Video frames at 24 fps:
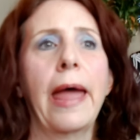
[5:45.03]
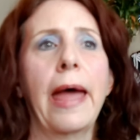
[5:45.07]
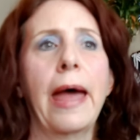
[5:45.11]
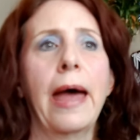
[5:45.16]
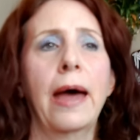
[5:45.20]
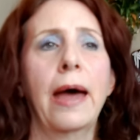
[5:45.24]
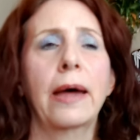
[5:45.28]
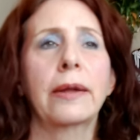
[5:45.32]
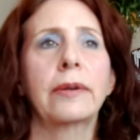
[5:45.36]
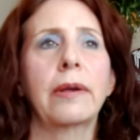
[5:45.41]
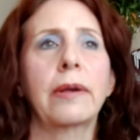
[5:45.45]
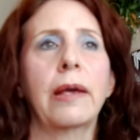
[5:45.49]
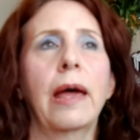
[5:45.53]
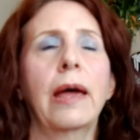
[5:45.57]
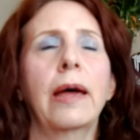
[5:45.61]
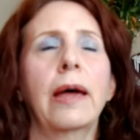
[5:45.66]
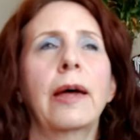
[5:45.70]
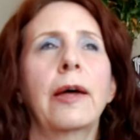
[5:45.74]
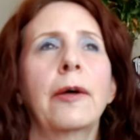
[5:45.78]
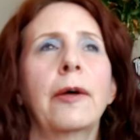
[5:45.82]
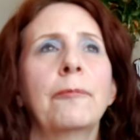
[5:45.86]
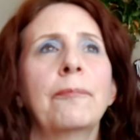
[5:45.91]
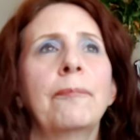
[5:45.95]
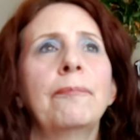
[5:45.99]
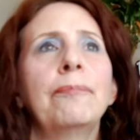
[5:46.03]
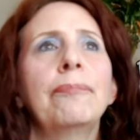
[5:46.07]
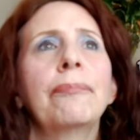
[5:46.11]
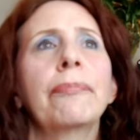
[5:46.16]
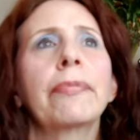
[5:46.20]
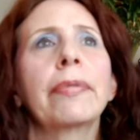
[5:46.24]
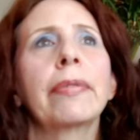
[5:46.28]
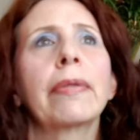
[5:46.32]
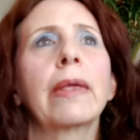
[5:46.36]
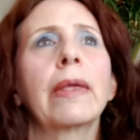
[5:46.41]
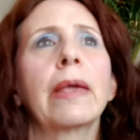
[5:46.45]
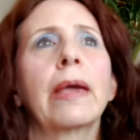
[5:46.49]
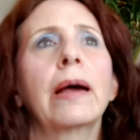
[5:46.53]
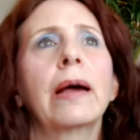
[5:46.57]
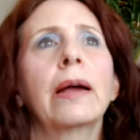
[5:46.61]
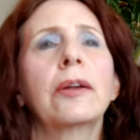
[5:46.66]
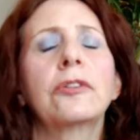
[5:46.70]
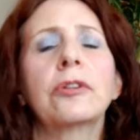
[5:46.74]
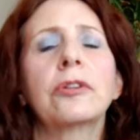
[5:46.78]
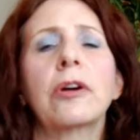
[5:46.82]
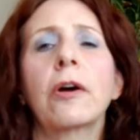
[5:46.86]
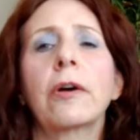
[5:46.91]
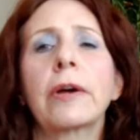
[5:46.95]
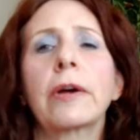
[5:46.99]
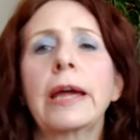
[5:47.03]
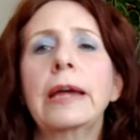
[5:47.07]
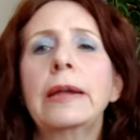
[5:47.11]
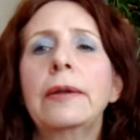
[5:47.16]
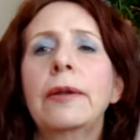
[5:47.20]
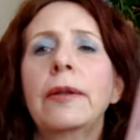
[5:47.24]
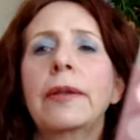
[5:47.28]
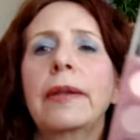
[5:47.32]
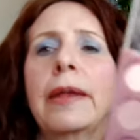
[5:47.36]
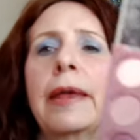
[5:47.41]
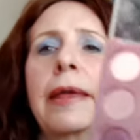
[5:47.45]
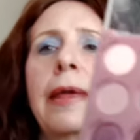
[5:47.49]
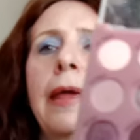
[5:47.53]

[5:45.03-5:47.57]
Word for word: at um, Target